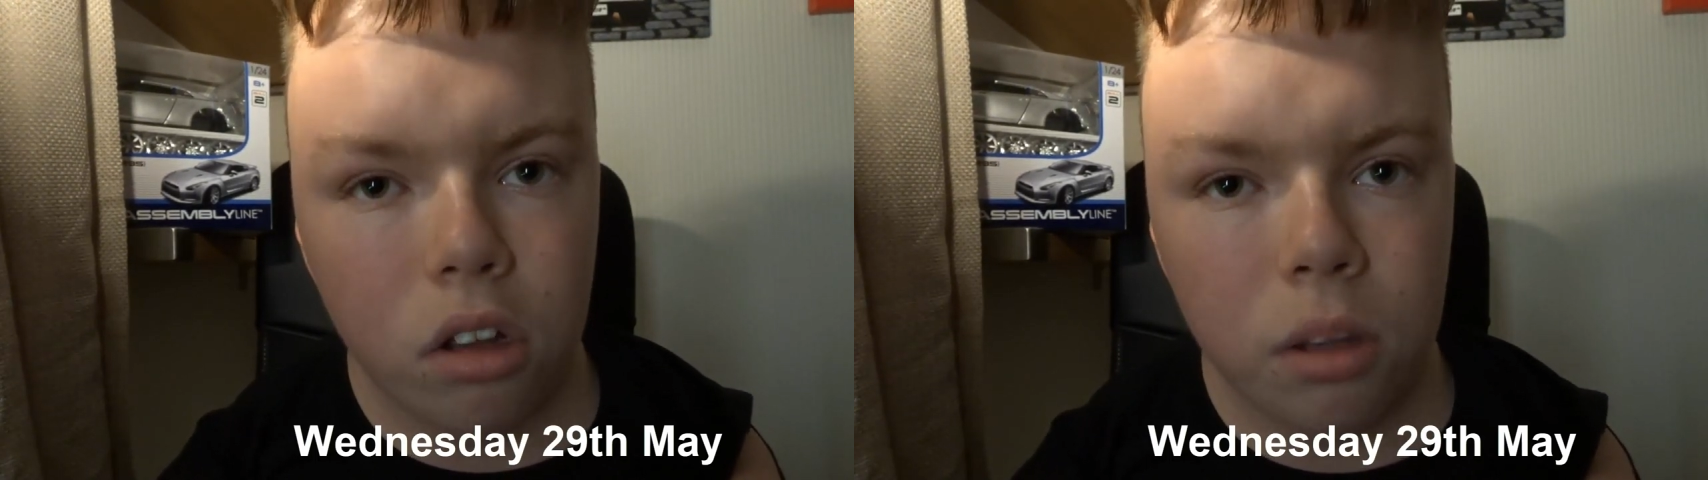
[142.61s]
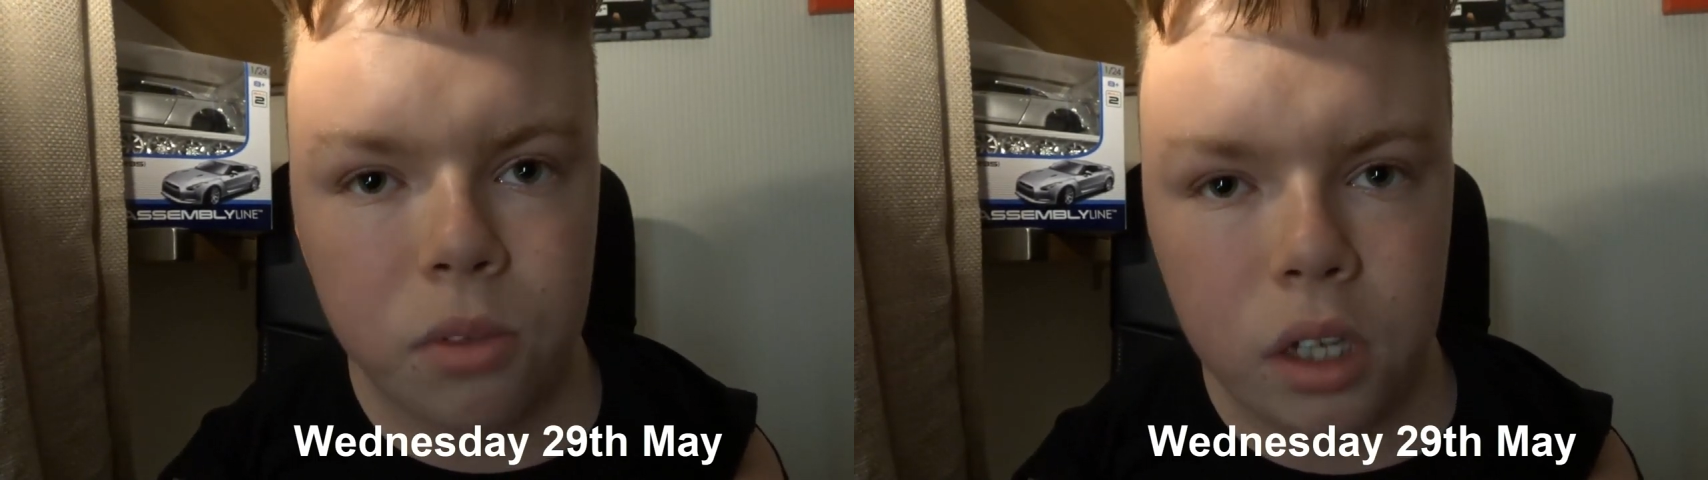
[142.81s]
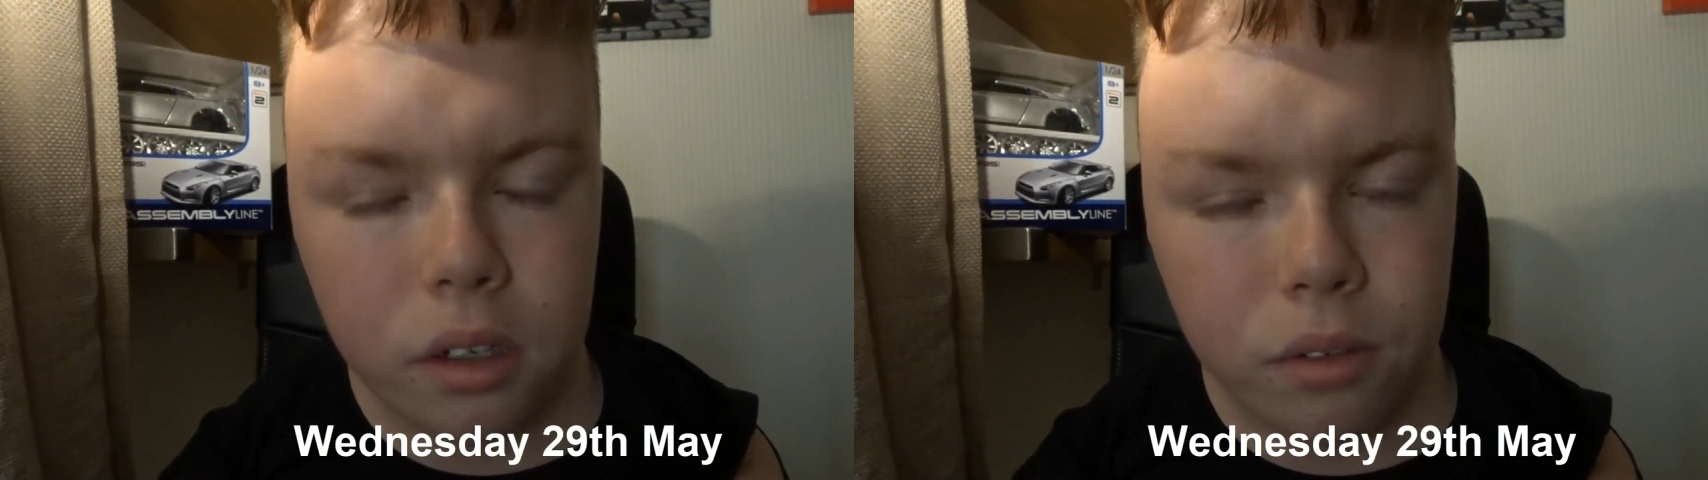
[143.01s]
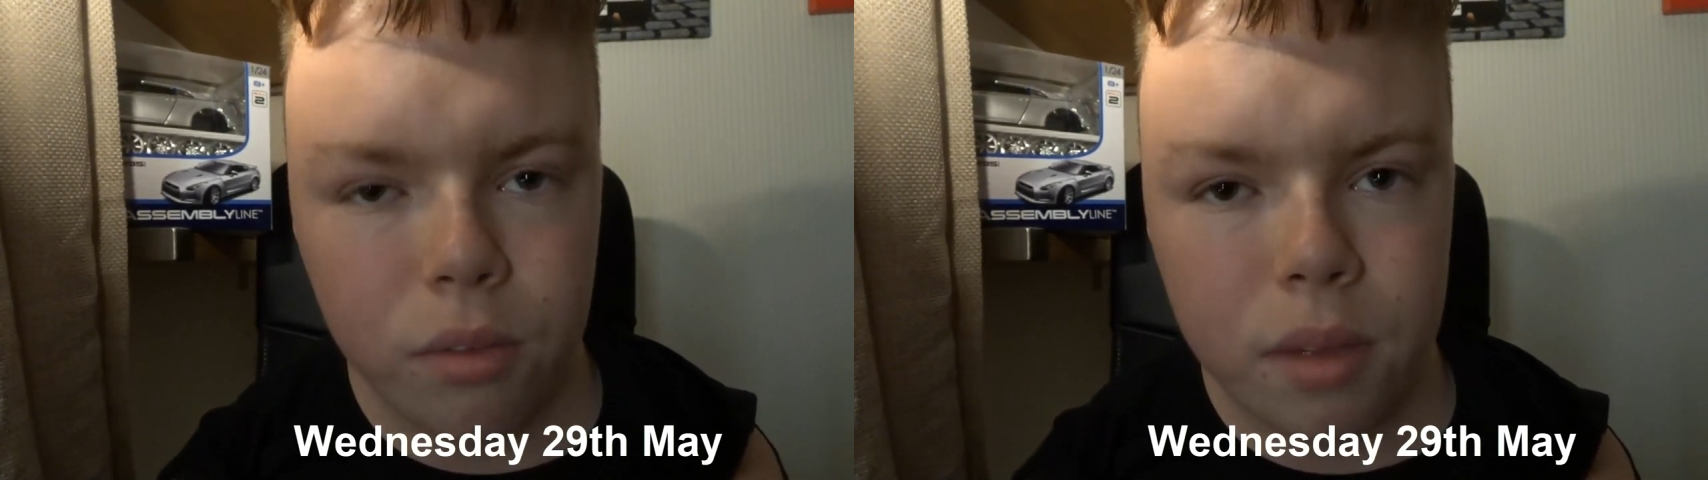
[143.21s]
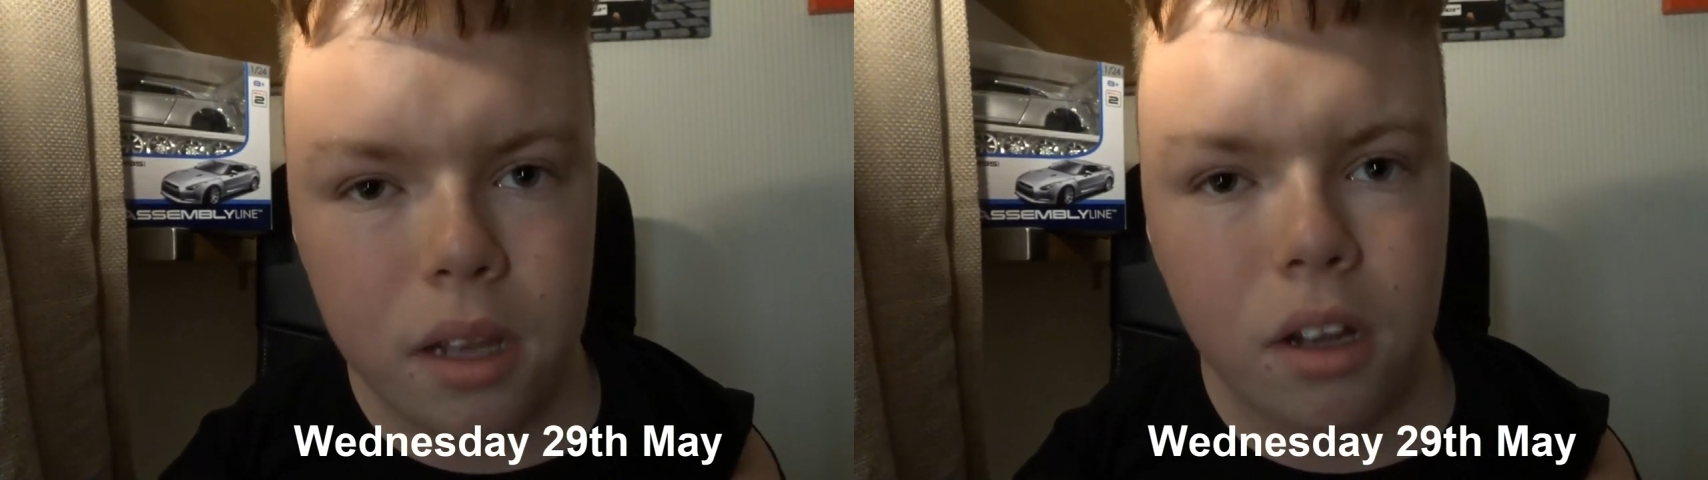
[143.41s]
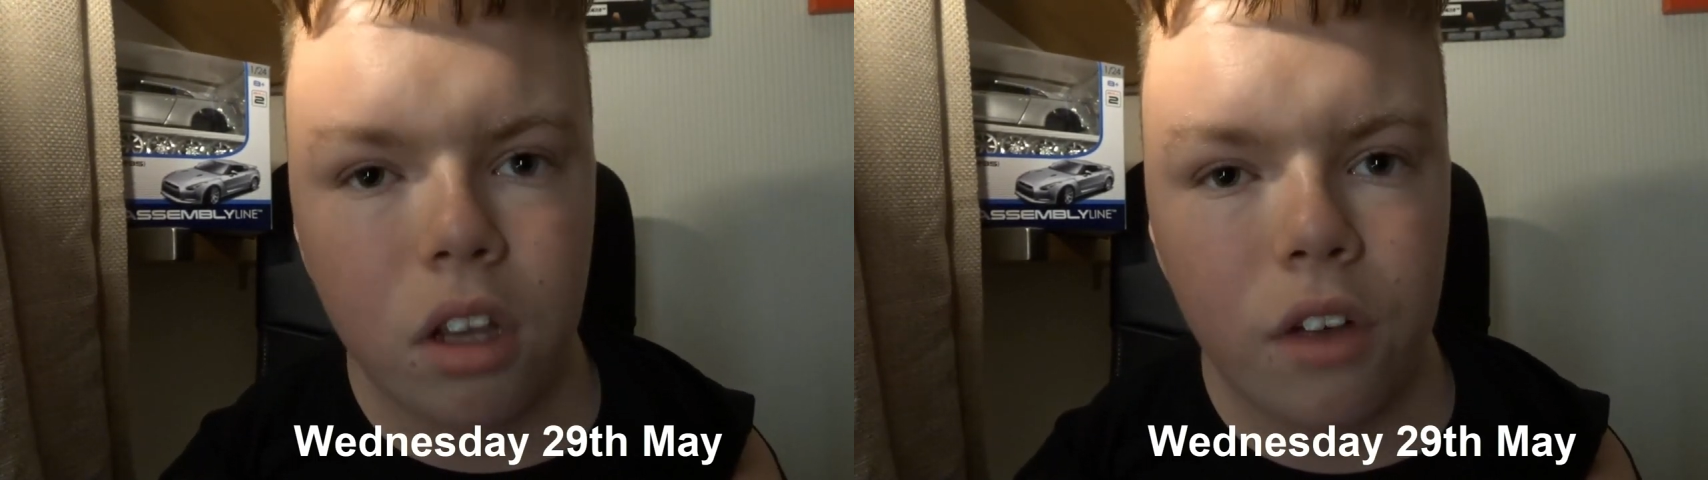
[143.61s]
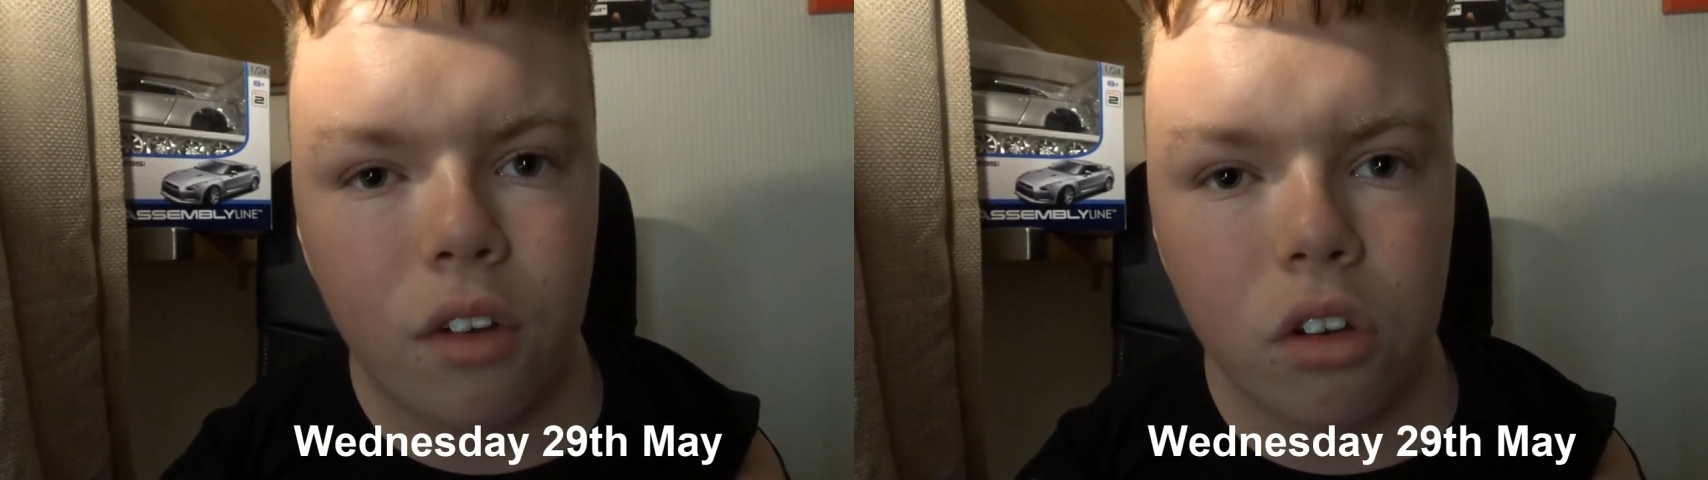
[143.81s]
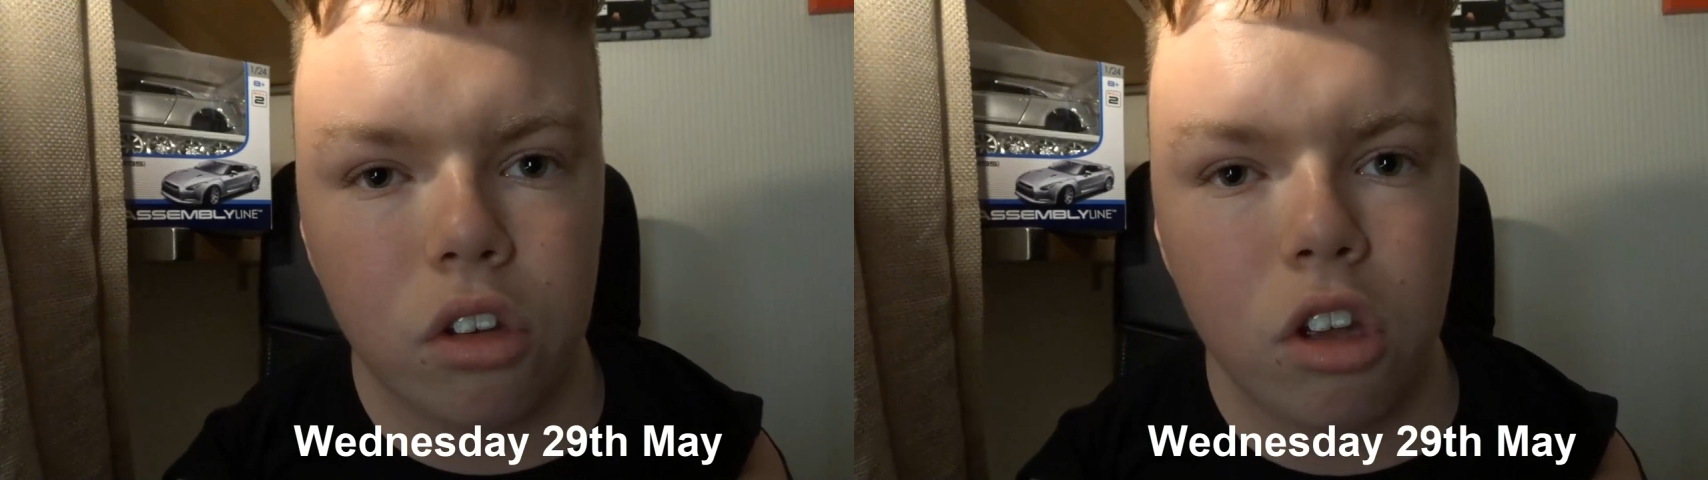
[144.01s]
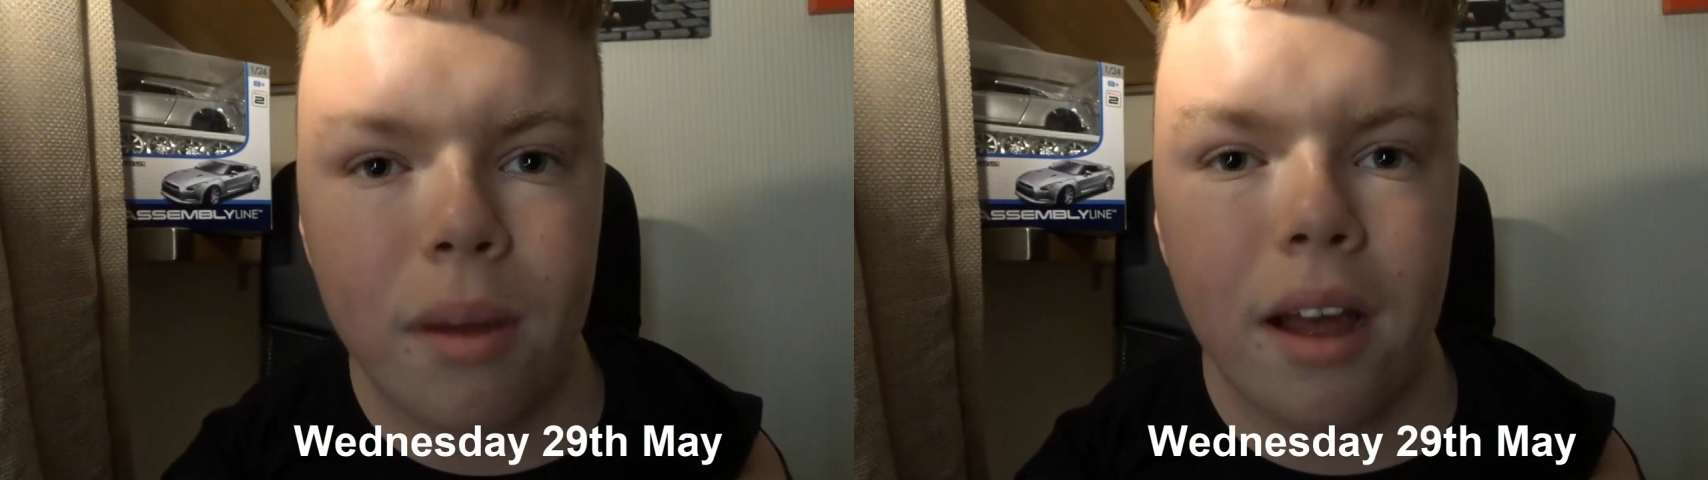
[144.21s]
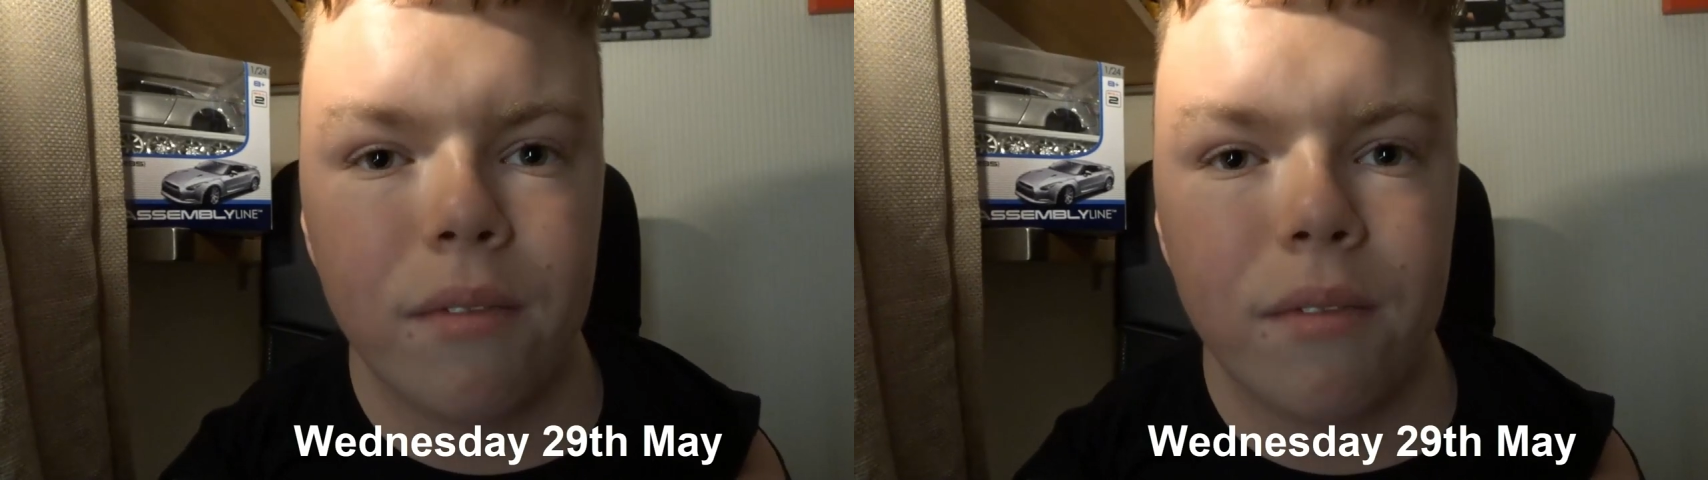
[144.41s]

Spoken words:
subject for me because I've lost two